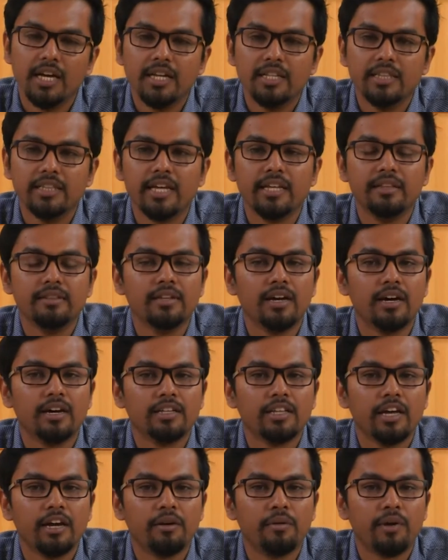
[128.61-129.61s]
Then there
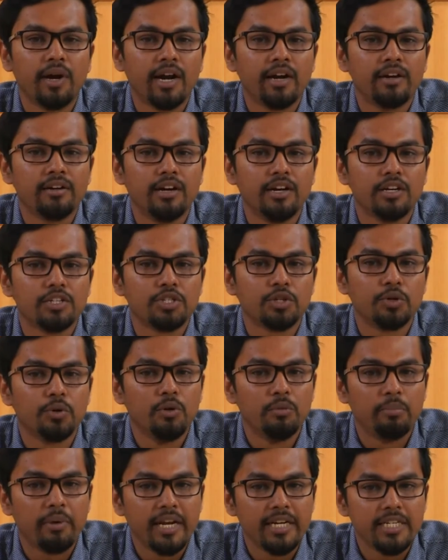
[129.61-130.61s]
were
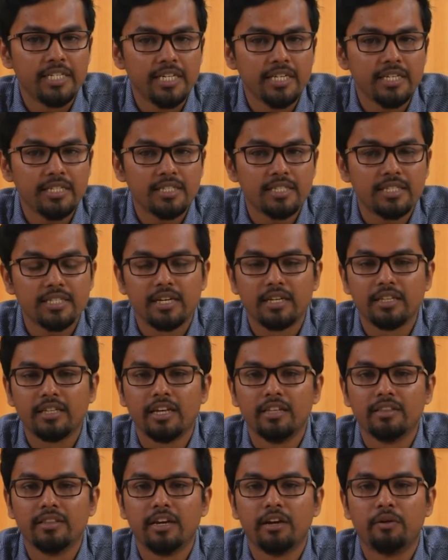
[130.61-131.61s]
scroll paintings,
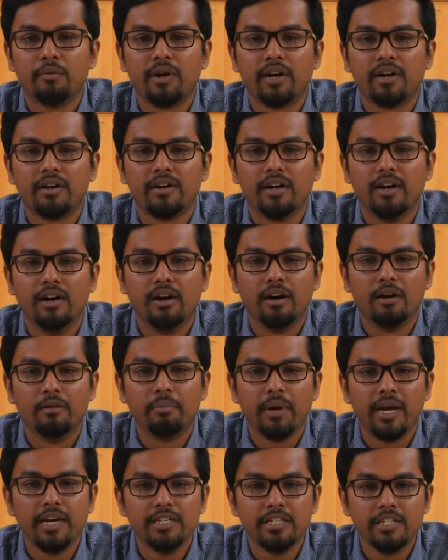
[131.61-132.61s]
then there were
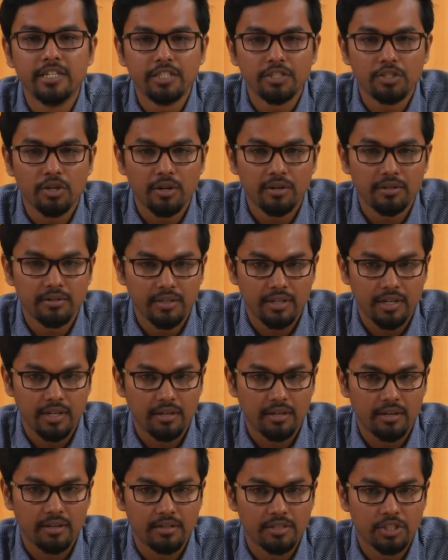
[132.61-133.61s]
paintings on
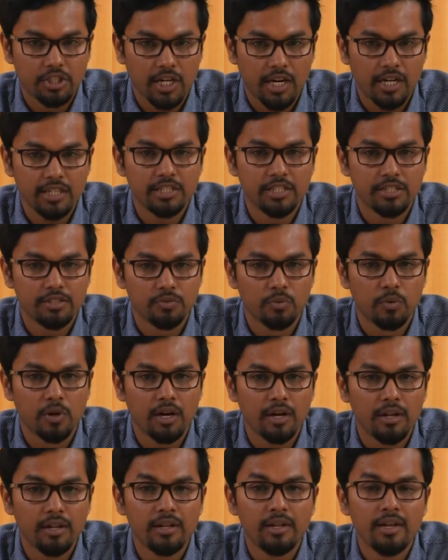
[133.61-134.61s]
churches
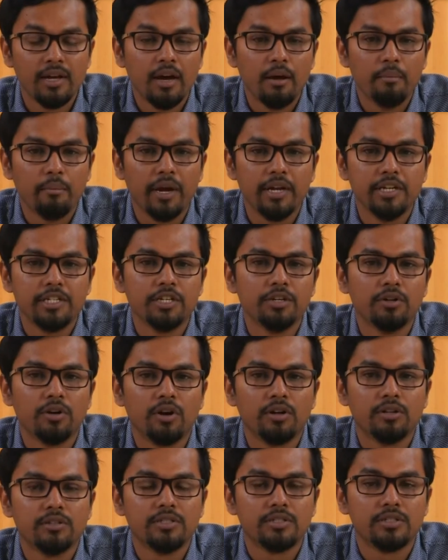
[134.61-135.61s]
wall, painting
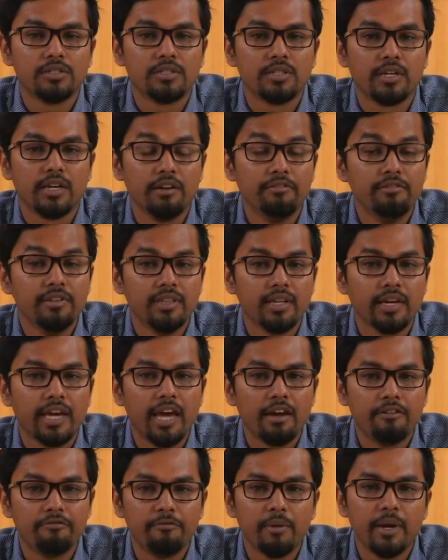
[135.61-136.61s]
on even the
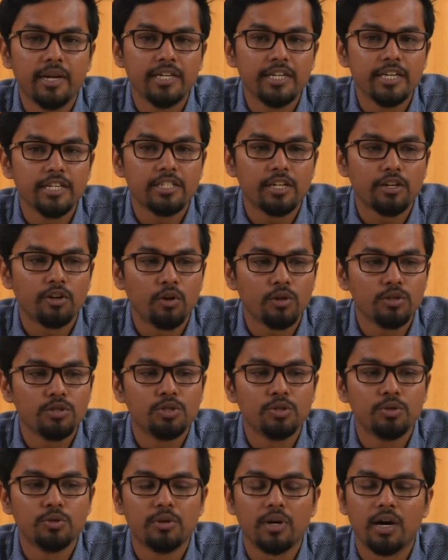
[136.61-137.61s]
cave paintings are
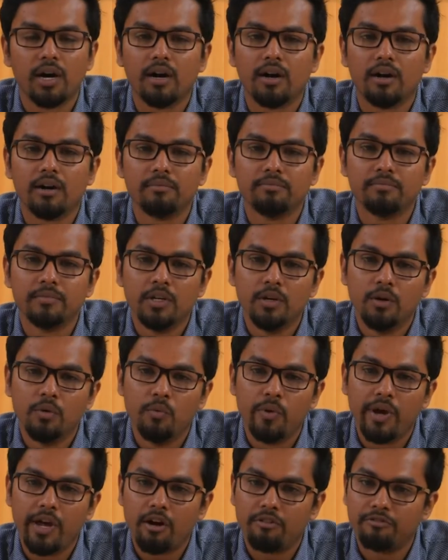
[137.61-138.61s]
also a
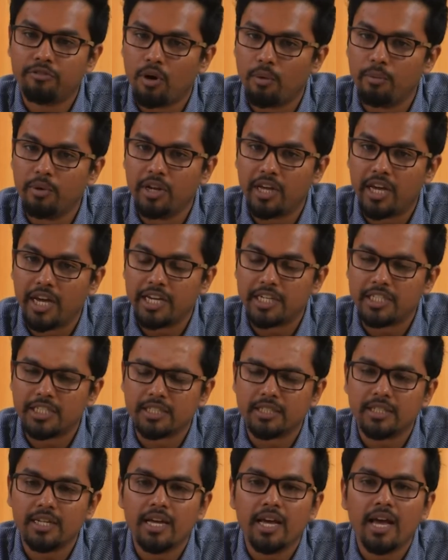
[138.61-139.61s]
way of
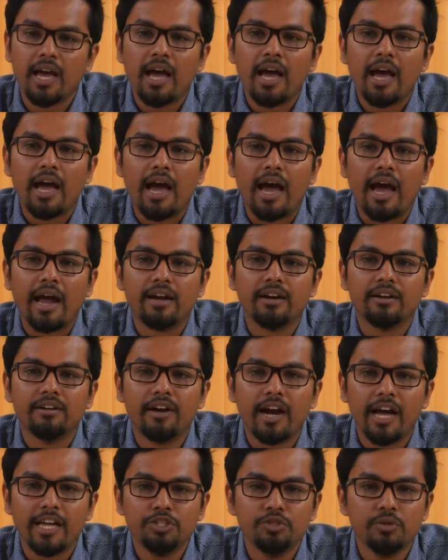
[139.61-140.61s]
communication. And
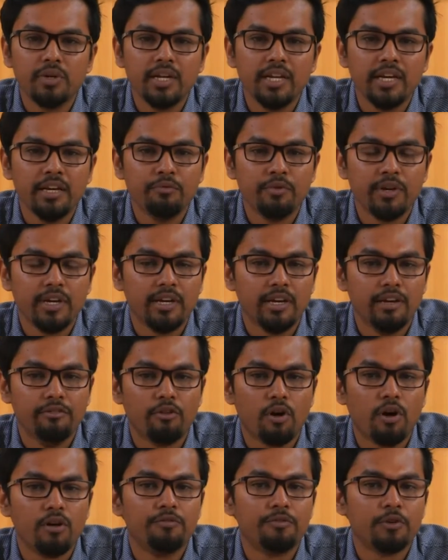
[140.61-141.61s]
gradually we
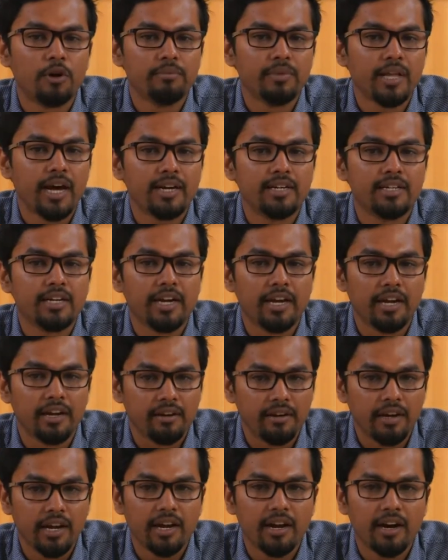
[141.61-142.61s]
evolved from that
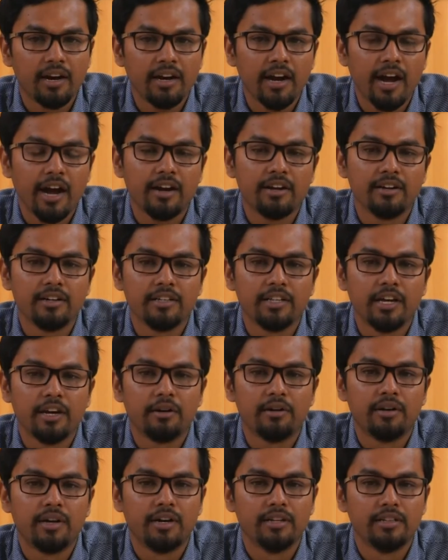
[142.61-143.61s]
era, and
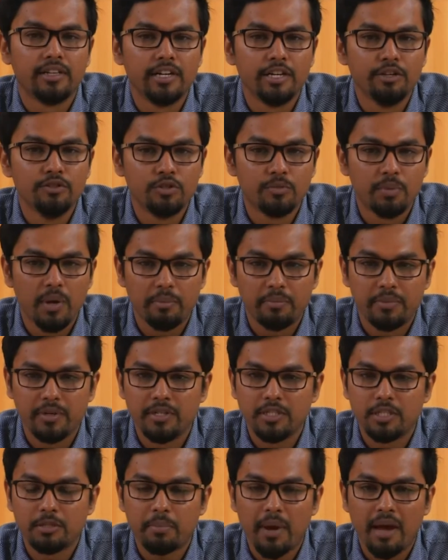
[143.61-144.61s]
the
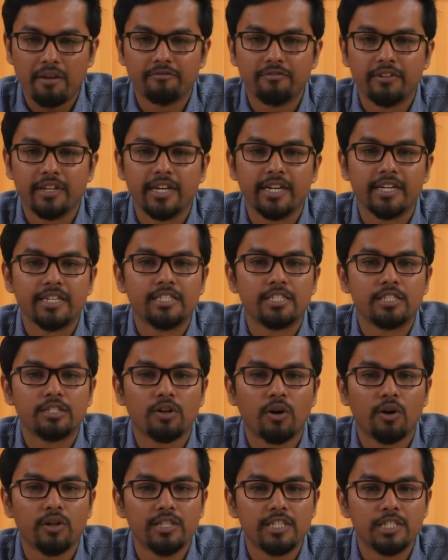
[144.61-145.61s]
newspapers, pamphlets,
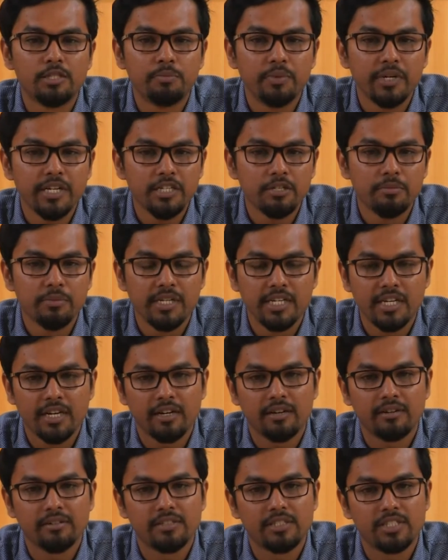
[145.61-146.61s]
all this print
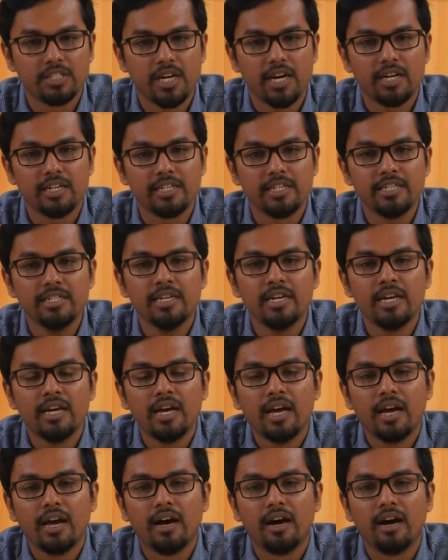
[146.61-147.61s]
media started,
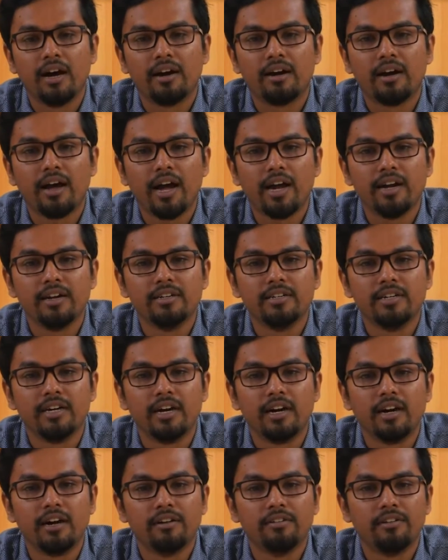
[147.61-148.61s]
and
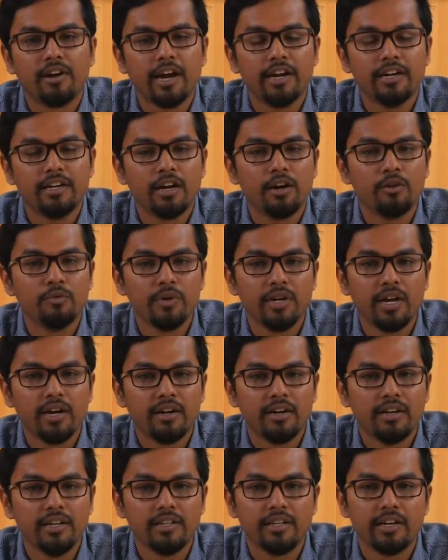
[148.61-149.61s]
right now we
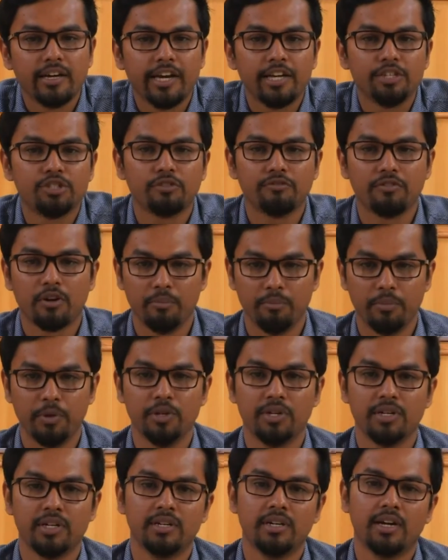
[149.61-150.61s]
are in the age of
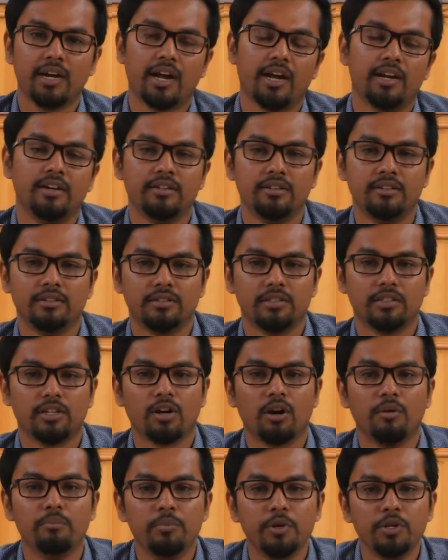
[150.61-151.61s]
computer, and the
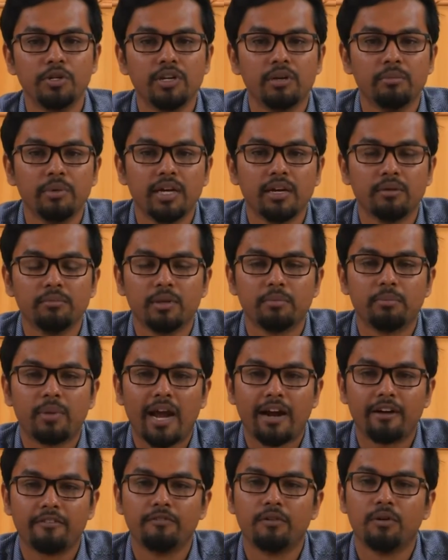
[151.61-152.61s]
computer became the
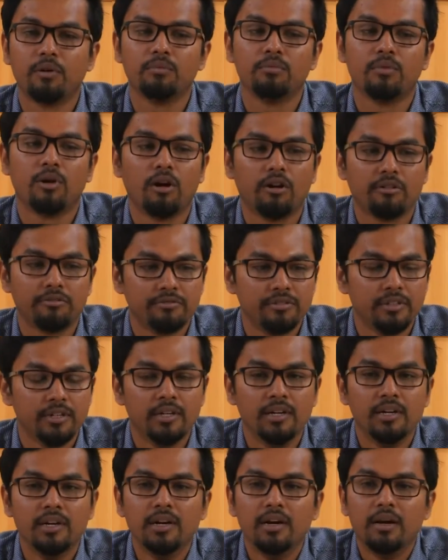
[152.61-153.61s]
platform of
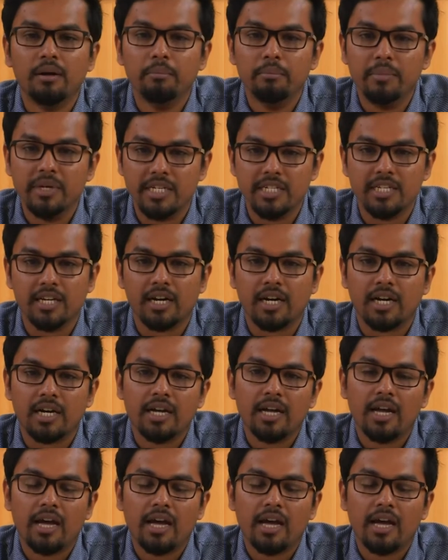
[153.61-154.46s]
media.